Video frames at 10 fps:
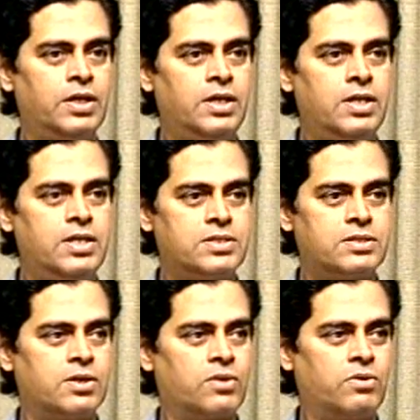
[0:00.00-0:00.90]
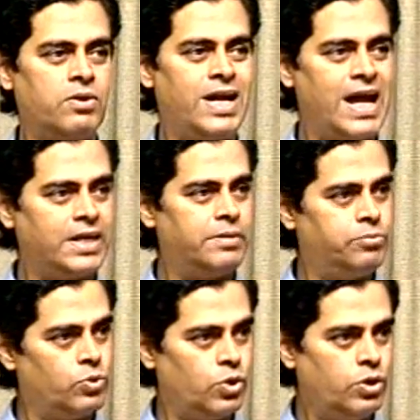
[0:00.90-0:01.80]
is rather
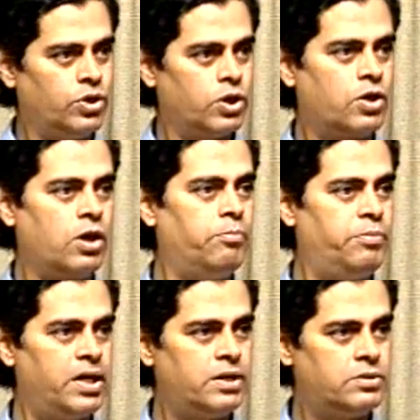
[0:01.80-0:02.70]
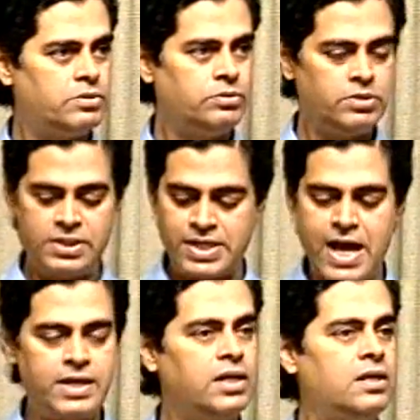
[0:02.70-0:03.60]
poor compared to
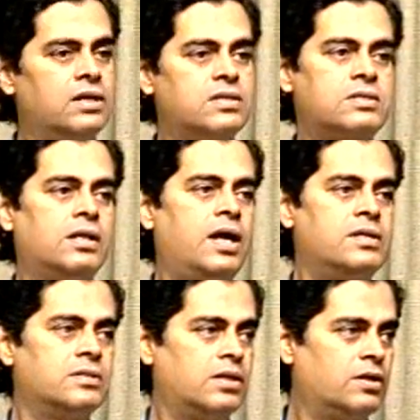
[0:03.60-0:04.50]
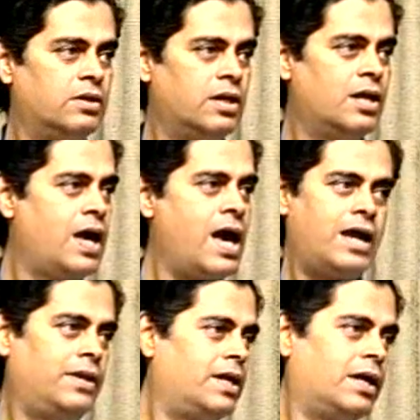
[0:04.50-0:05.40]
that in crystalline silicon.
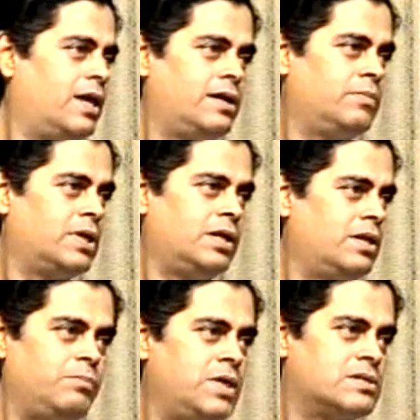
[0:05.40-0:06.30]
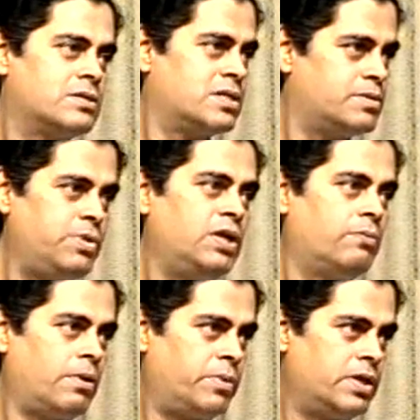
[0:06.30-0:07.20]
And that ultimately limits the speed of
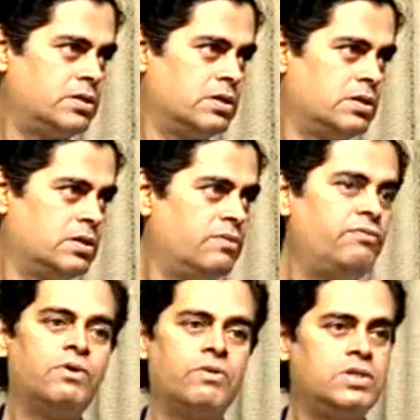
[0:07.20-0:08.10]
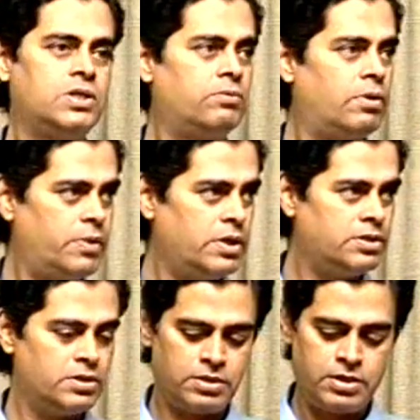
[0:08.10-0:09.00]
operation, the frequency of
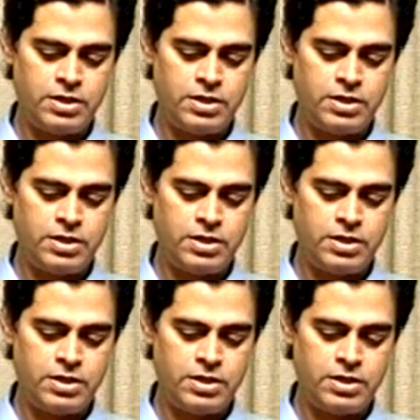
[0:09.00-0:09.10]
operation.